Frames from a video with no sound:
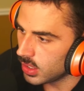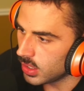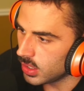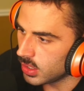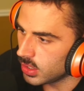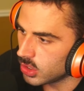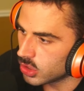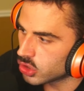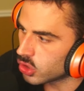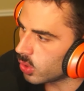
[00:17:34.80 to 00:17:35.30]

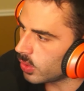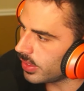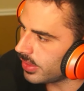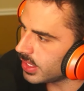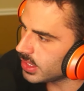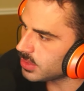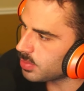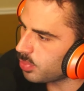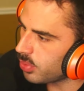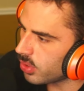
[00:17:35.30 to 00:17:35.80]
So in
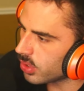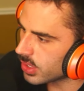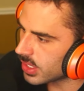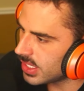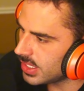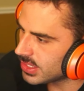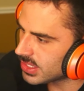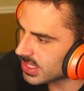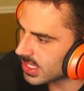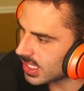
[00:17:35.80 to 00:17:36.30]
this book,
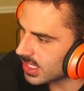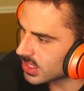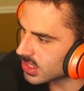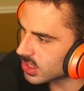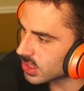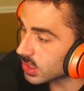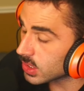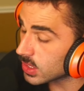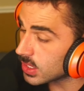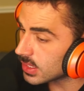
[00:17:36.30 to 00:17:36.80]
he
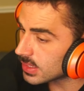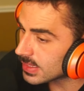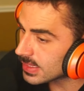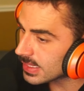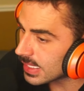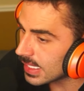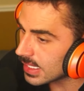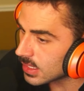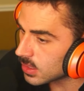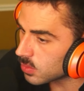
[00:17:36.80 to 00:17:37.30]
says that
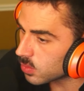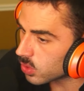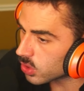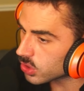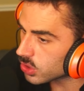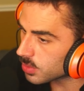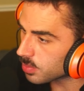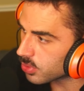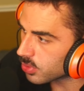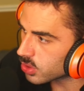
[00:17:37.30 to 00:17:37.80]
Satan
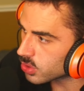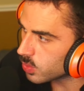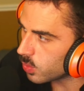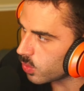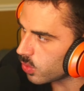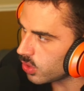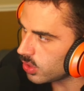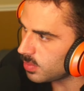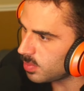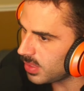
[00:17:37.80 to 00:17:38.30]
worshippers
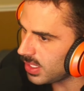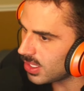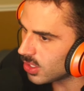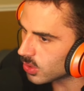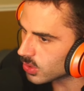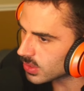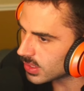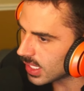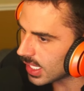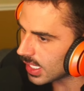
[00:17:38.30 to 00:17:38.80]
would be
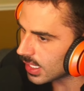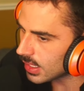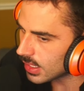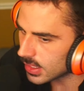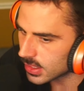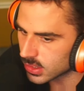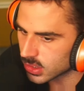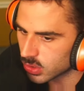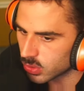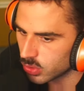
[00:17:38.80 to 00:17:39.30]
those
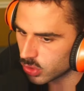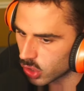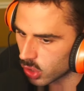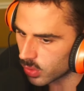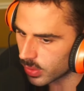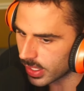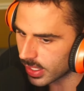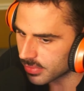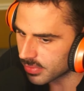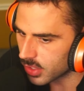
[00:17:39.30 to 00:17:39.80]
nihilists who
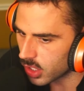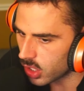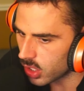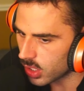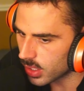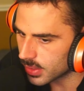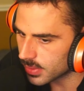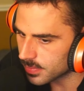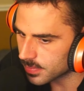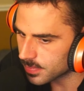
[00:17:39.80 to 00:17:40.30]
don't have
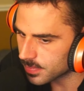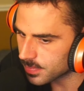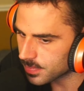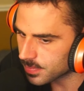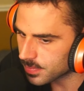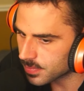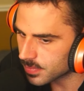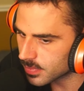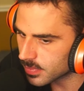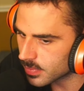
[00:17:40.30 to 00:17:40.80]
God.
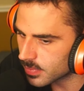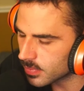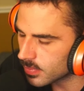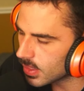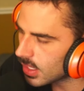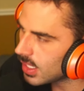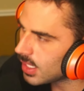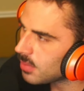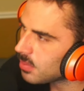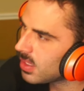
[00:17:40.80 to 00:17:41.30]

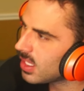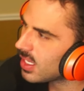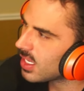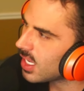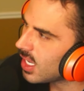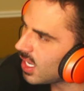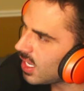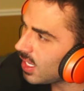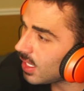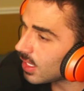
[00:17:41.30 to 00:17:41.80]
And I'm like,
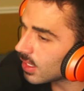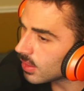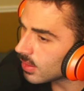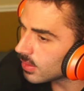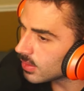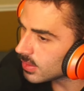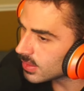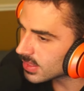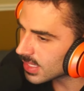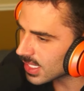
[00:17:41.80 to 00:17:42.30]
huh,
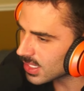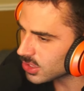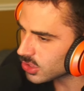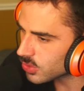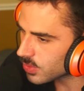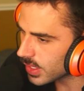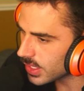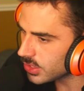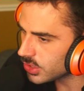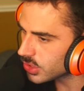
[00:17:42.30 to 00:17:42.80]
is that a
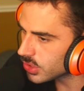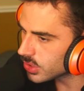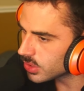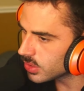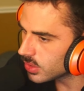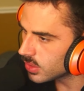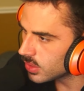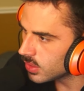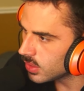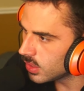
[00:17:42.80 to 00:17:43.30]
stretch?
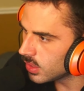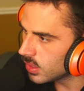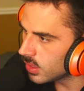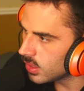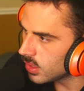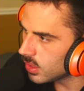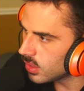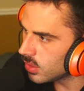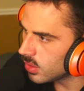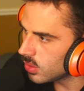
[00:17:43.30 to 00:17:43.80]

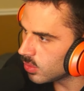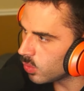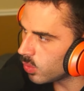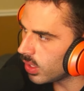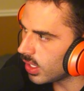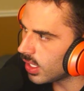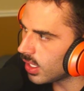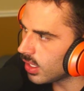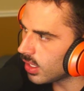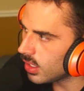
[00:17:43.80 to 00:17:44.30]

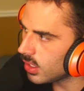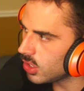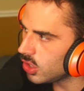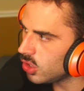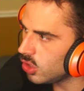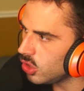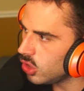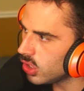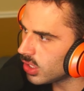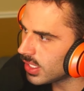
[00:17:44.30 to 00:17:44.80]
Well, you
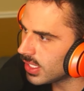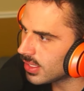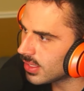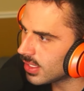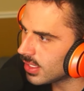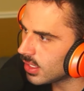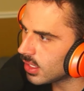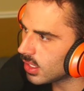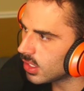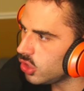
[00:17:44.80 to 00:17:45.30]
look at the
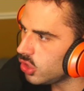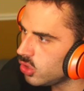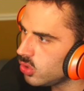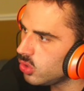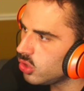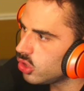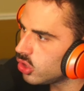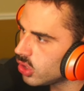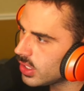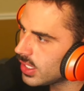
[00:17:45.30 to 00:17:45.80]
you
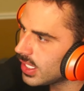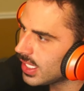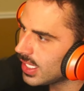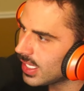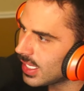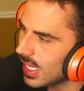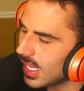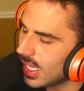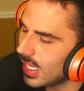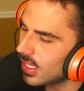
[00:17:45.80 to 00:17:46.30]
look at
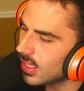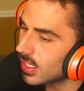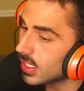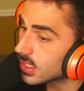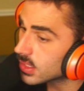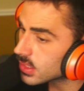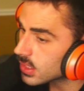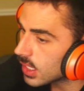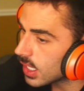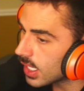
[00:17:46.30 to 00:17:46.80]
an
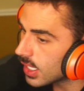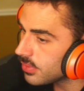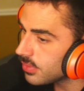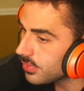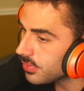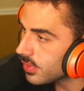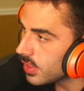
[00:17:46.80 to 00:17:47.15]
atheist life.